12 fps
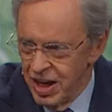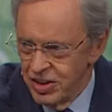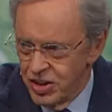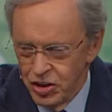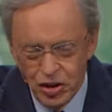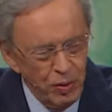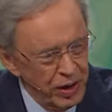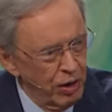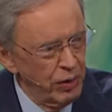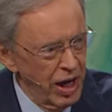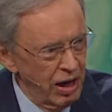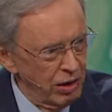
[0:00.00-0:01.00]
to do it
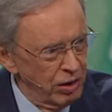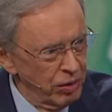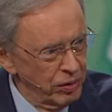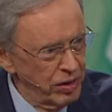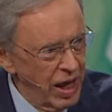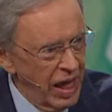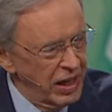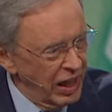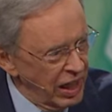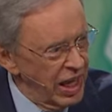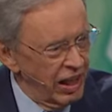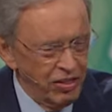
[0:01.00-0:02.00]
on our own and
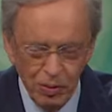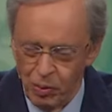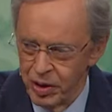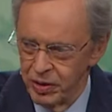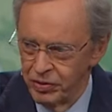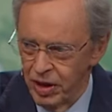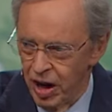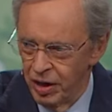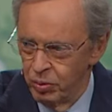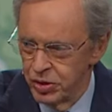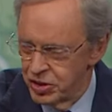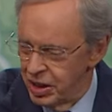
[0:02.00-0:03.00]
neglect the Word of God,
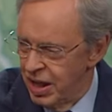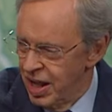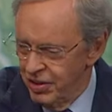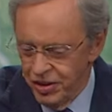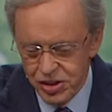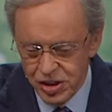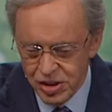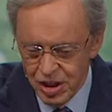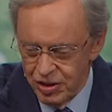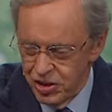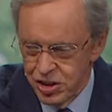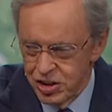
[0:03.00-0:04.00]
which get, this, is,
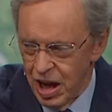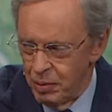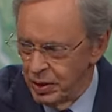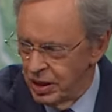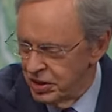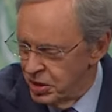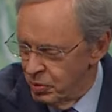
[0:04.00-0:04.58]
this is how we get